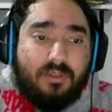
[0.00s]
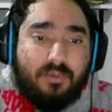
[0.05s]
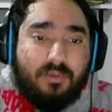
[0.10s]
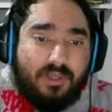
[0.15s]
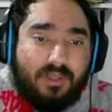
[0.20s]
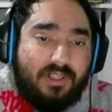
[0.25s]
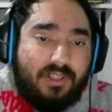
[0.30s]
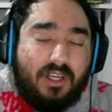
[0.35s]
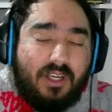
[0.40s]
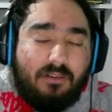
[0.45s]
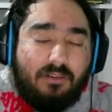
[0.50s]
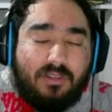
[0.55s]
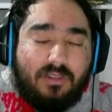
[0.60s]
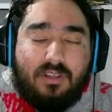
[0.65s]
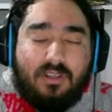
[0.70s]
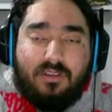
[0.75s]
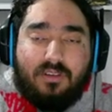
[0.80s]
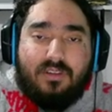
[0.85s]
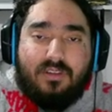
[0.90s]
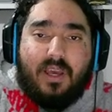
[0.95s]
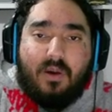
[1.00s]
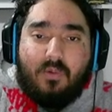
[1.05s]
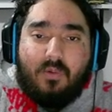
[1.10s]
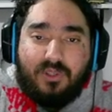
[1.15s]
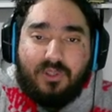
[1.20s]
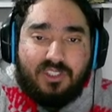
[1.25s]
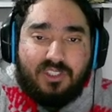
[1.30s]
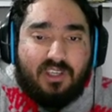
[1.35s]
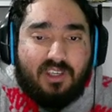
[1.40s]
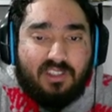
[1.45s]
really doubt they will
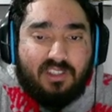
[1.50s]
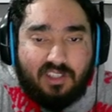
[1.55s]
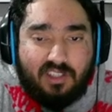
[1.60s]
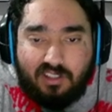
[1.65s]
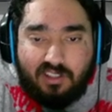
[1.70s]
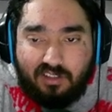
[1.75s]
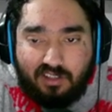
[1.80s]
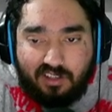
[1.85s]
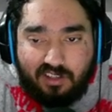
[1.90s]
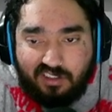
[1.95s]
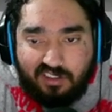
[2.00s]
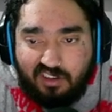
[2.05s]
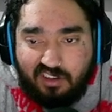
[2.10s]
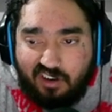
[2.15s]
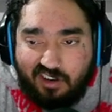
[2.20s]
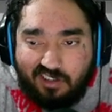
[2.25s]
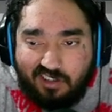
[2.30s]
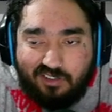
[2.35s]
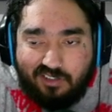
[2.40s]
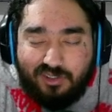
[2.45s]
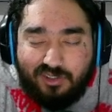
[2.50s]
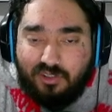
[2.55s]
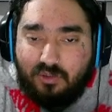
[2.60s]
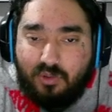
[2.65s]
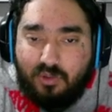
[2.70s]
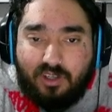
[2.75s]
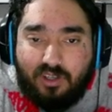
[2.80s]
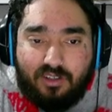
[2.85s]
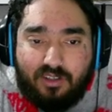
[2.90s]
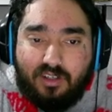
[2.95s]
change anything in the art or the
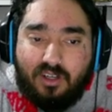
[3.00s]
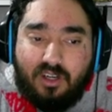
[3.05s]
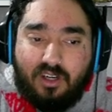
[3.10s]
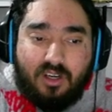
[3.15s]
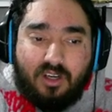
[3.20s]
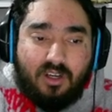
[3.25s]
trailer